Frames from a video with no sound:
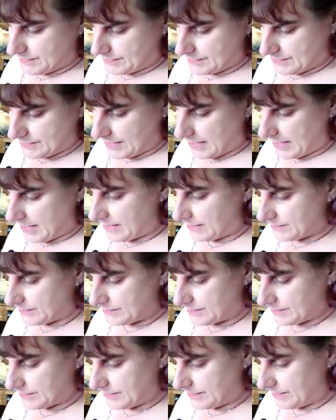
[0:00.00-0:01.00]

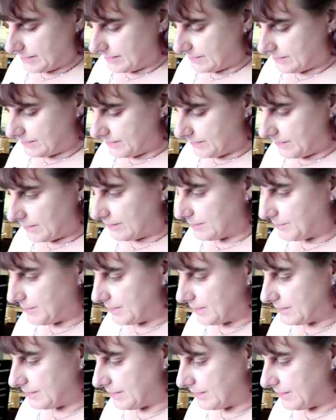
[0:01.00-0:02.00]
task and
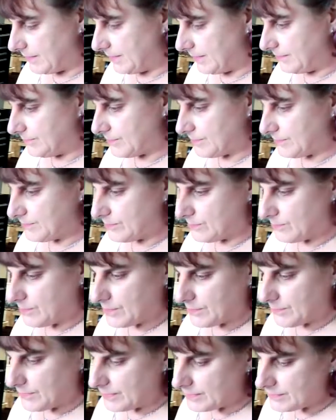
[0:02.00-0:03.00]
development than even the
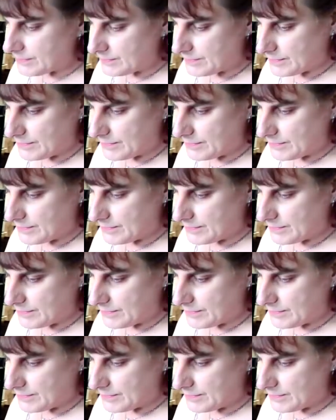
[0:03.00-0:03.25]
rear end,